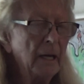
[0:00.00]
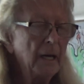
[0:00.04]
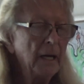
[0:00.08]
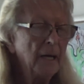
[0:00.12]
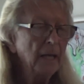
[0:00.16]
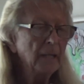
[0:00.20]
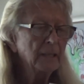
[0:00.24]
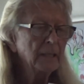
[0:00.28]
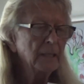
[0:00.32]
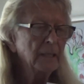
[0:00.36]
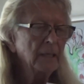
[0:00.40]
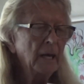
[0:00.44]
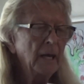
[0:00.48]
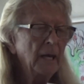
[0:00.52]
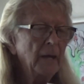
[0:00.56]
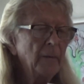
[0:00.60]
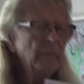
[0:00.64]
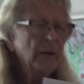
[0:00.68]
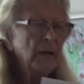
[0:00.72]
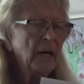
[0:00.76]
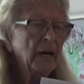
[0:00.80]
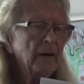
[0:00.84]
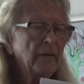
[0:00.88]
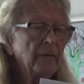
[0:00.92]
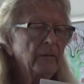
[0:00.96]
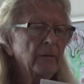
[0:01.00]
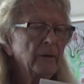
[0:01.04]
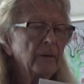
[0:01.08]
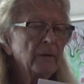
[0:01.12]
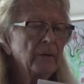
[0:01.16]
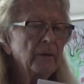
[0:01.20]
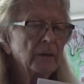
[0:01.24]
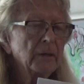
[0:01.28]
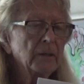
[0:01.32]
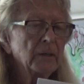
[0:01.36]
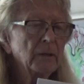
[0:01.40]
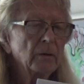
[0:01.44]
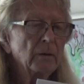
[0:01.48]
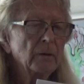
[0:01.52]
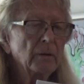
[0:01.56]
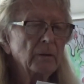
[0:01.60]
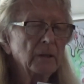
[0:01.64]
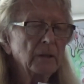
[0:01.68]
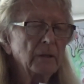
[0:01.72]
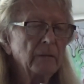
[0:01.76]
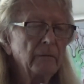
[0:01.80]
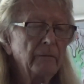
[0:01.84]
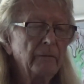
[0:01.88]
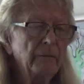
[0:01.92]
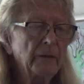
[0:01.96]
It's named after the
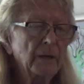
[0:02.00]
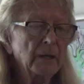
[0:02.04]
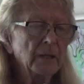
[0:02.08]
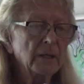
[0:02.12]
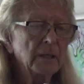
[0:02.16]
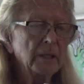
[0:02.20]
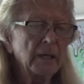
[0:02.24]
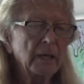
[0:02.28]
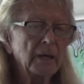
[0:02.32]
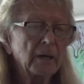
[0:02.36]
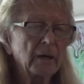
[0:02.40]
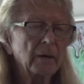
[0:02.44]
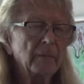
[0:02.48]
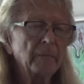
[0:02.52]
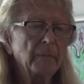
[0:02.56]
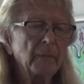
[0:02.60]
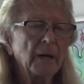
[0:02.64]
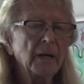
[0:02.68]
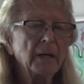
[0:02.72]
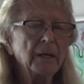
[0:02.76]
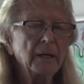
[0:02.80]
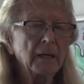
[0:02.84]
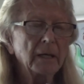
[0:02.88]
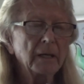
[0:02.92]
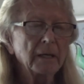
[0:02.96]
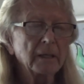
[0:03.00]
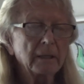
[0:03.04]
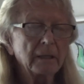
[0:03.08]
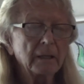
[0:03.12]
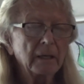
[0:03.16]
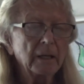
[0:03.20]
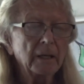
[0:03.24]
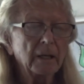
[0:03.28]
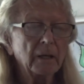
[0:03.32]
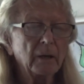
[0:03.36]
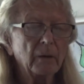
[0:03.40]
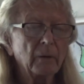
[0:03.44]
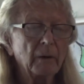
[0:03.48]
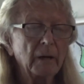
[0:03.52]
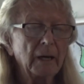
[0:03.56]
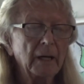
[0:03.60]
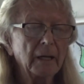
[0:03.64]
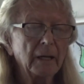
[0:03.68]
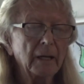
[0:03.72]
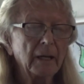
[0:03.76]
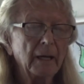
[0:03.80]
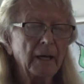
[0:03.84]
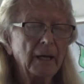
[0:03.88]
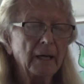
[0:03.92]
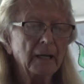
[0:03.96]
sturgeon fish that are abundant in the
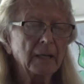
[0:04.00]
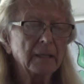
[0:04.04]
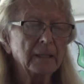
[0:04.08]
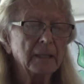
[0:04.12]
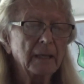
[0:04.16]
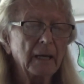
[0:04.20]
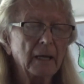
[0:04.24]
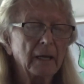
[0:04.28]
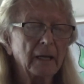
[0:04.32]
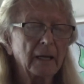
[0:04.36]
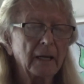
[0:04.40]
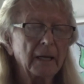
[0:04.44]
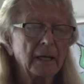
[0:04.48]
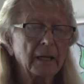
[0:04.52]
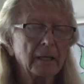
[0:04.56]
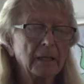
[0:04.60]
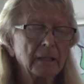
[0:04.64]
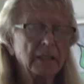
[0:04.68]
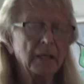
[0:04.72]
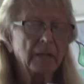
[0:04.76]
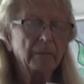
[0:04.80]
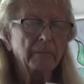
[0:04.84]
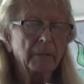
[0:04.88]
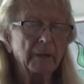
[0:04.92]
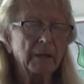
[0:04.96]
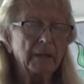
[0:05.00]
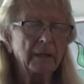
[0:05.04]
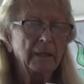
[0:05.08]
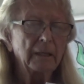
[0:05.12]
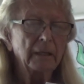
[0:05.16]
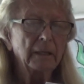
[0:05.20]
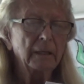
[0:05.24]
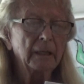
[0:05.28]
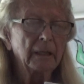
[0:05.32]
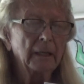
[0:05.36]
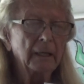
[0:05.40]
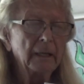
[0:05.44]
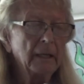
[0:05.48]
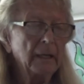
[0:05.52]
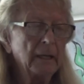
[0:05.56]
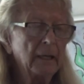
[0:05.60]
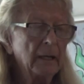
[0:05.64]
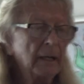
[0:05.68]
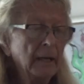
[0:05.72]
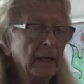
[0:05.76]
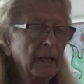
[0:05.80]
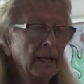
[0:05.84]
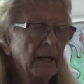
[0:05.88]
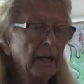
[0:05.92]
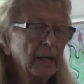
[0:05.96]
Great Lakes and Lake Champlain
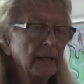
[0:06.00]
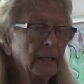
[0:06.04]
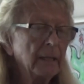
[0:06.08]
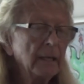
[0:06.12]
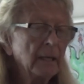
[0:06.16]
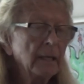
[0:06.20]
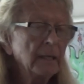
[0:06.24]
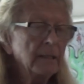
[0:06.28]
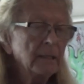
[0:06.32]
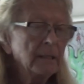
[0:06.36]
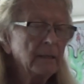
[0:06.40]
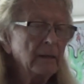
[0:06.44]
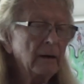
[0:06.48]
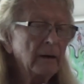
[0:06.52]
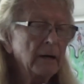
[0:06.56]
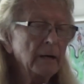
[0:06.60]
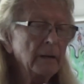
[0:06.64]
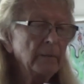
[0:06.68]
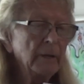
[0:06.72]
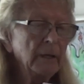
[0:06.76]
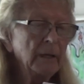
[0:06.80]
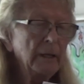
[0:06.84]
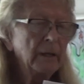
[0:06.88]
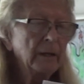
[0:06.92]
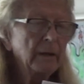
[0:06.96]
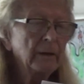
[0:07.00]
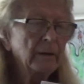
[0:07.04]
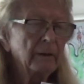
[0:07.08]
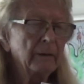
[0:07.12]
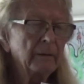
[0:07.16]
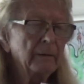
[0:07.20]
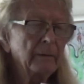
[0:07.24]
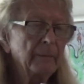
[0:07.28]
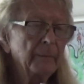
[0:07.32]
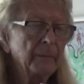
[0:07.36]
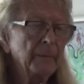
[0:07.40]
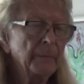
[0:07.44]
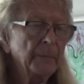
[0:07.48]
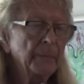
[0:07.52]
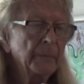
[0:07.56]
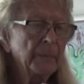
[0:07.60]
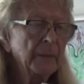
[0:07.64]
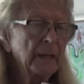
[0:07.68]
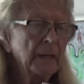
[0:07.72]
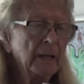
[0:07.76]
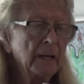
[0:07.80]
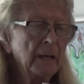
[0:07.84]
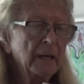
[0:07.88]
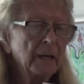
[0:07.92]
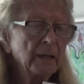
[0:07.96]
at this time of year.
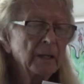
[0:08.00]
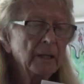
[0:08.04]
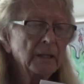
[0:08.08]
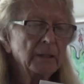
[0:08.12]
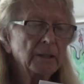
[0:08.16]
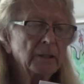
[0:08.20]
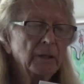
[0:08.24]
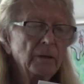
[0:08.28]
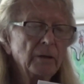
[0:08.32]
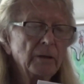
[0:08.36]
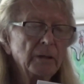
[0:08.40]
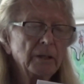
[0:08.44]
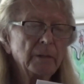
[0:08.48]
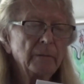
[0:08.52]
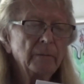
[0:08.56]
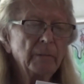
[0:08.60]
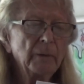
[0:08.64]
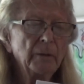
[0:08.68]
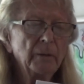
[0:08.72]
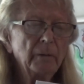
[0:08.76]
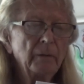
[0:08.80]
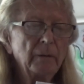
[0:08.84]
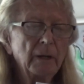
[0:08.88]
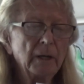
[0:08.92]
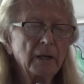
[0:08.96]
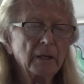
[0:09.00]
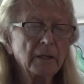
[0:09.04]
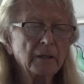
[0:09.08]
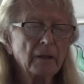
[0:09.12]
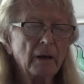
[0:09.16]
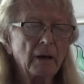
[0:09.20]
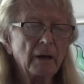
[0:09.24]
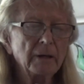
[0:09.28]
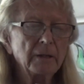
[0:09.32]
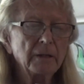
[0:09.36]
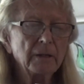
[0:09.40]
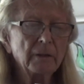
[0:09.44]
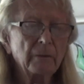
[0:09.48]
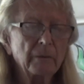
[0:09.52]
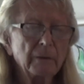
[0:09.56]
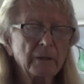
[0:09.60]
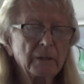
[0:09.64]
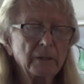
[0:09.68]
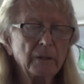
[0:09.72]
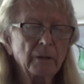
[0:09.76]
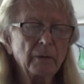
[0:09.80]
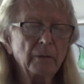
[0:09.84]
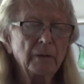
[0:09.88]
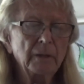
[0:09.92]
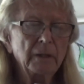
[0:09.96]
The sturgeon moon is also
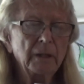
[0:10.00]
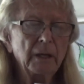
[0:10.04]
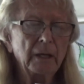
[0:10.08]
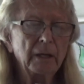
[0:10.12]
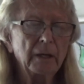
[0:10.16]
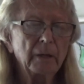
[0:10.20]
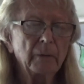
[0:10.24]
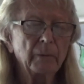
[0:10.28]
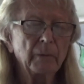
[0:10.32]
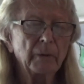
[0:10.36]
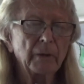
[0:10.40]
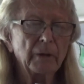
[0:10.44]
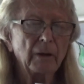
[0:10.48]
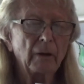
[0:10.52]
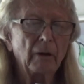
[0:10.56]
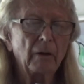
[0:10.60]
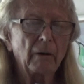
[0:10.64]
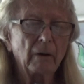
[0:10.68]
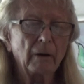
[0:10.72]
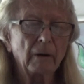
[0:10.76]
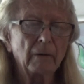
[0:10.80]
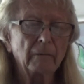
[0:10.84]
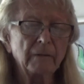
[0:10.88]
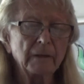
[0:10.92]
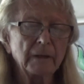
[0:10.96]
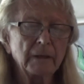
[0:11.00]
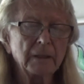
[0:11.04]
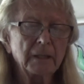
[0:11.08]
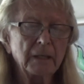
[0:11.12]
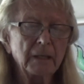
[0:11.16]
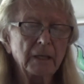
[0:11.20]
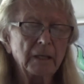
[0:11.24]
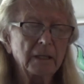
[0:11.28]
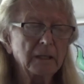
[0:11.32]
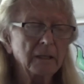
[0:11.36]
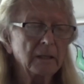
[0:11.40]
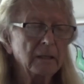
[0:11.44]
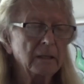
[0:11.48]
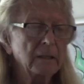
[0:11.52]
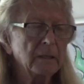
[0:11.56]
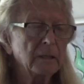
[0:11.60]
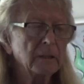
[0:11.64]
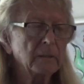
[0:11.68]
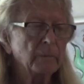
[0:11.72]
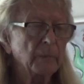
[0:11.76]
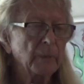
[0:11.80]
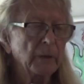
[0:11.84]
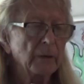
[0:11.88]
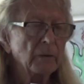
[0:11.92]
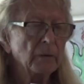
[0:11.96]
associated with the harvest season,
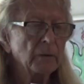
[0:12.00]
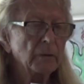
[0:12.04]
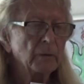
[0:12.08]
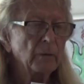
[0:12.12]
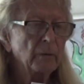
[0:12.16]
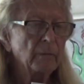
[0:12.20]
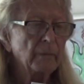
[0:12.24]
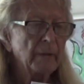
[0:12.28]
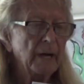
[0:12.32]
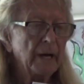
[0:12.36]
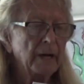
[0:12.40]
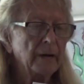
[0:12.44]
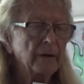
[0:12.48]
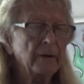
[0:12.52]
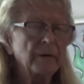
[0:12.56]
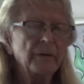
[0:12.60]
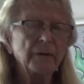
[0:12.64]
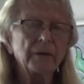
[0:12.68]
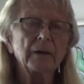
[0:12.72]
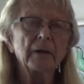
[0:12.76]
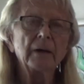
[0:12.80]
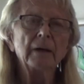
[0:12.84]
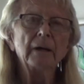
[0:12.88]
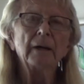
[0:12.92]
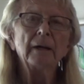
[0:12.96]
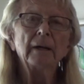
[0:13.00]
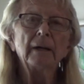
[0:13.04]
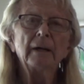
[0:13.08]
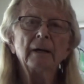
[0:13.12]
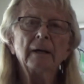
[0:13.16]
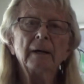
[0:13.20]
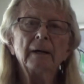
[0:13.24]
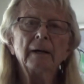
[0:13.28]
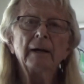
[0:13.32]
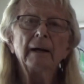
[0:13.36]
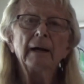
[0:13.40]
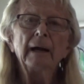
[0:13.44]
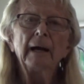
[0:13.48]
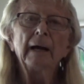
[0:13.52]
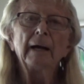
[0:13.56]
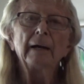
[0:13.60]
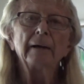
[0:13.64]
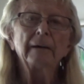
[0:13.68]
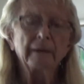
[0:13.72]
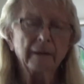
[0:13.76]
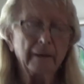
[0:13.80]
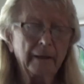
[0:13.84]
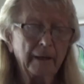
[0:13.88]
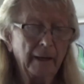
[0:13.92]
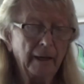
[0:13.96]
spiritual matters,
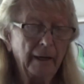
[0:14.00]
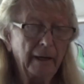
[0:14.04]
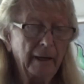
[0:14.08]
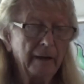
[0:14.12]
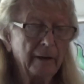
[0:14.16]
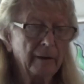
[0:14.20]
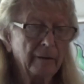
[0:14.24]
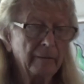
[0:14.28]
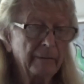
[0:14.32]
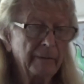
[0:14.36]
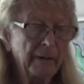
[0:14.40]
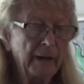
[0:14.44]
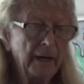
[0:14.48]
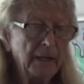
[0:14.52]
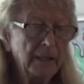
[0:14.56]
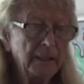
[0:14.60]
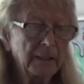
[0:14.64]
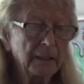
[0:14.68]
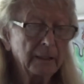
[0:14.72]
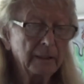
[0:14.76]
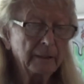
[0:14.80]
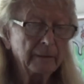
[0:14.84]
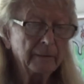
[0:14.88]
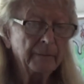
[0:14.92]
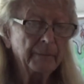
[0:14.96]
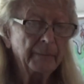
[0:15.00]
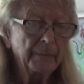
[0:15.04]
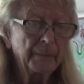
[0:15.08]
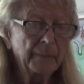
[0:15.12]
and innovation.